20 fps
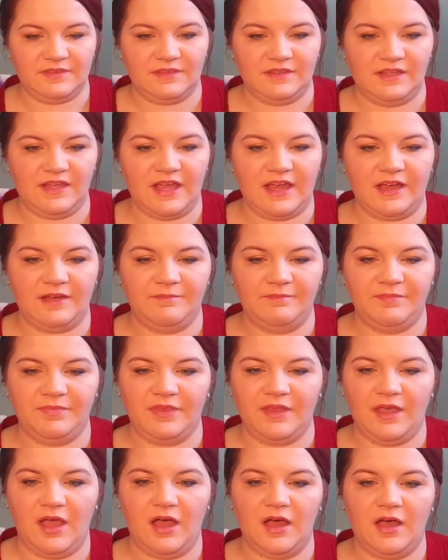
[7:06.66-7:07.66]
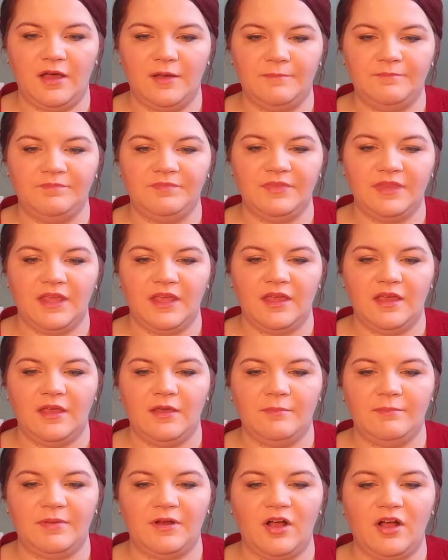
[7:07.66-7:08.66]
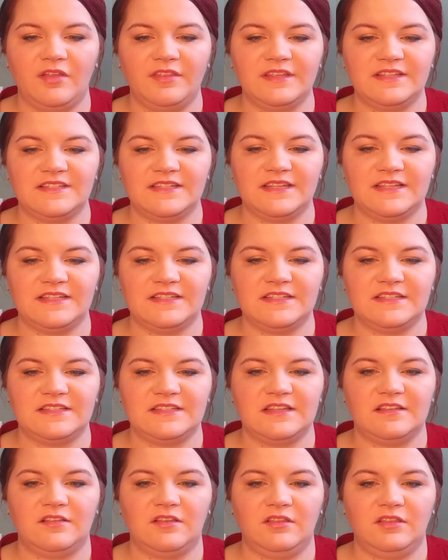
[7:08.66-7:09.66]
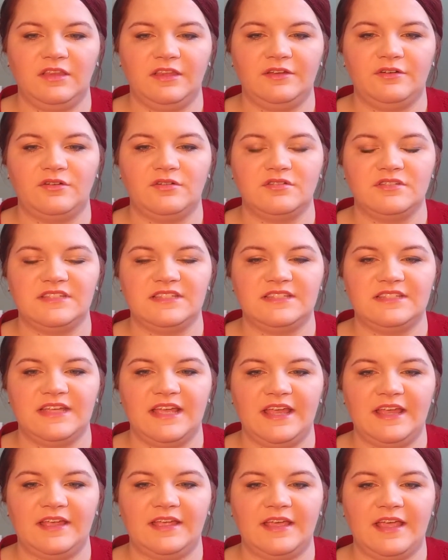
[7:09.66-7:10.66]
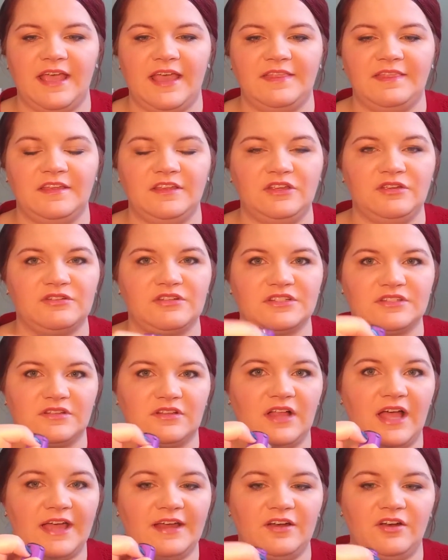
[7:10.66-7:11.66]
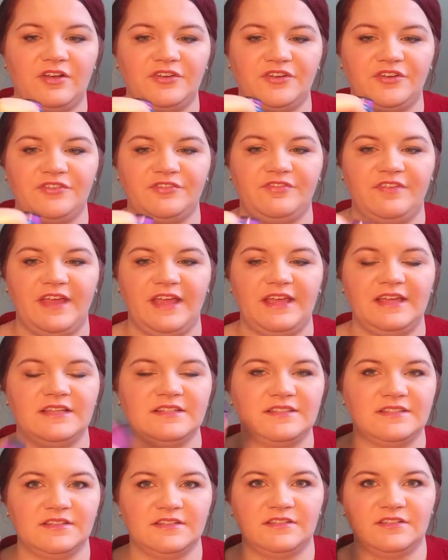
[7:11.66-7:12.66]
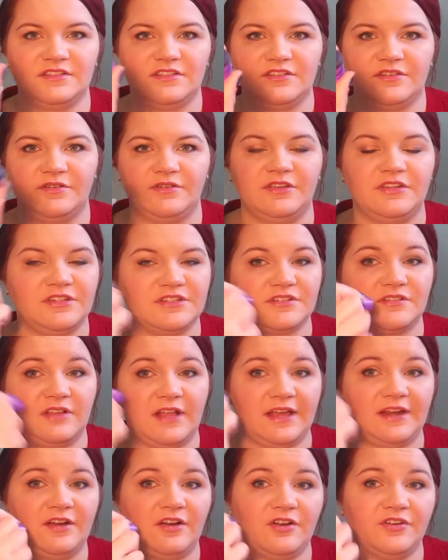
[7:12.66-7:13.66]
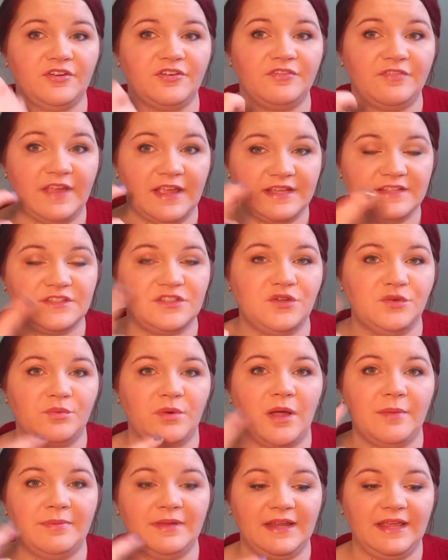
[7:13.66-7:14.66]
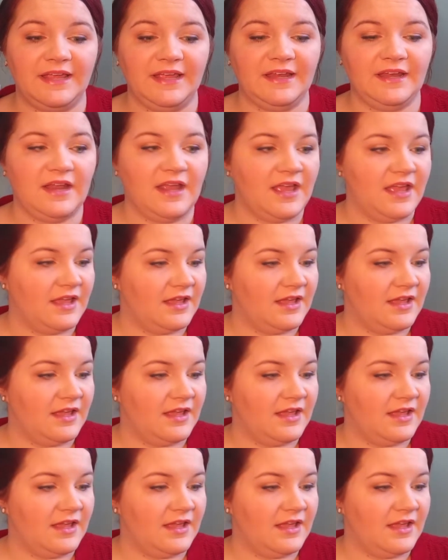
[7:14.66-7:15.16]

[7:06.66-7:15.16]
Yeah. But all this is a little stick, and then you just glide it on your face. So you just glide it on your face, you rub it in,